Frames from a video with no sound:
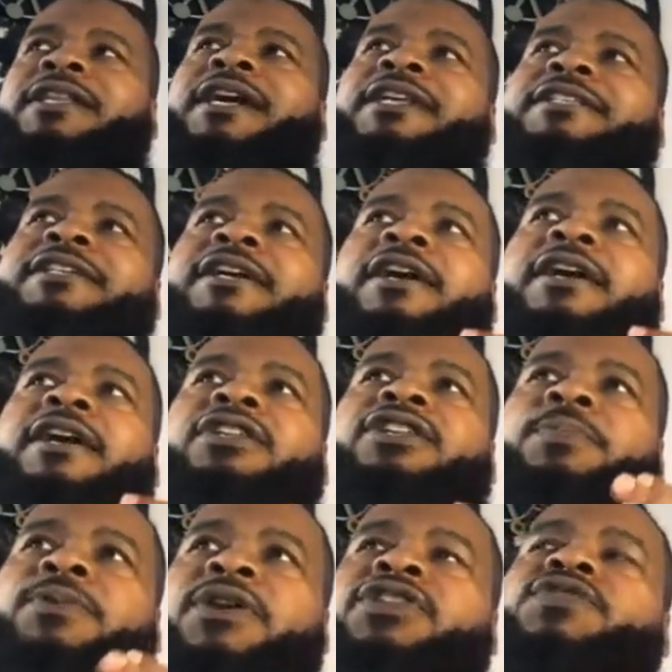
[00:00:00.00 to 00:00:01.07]
that
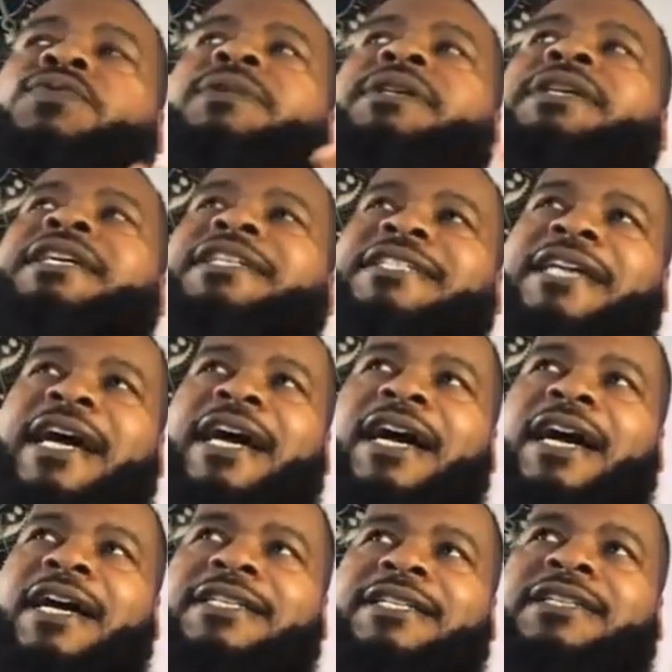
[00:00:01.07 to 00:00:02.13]
the brothers from the East
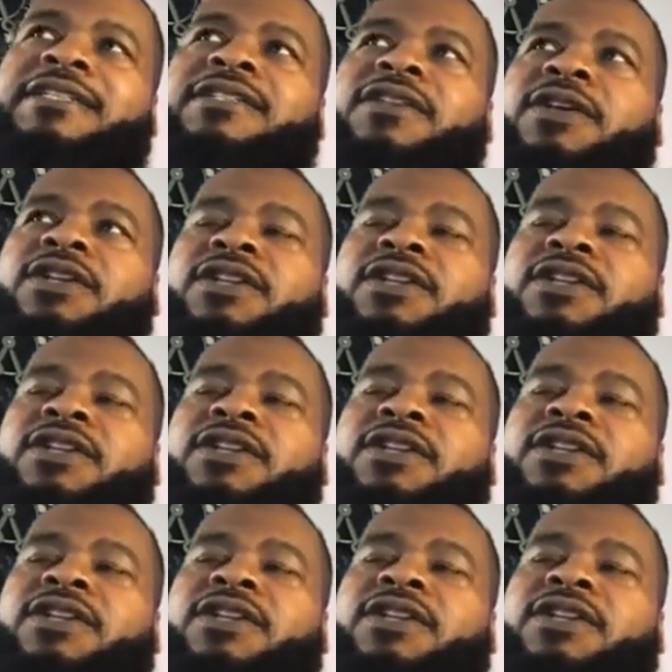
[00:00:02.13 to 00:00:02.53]
act and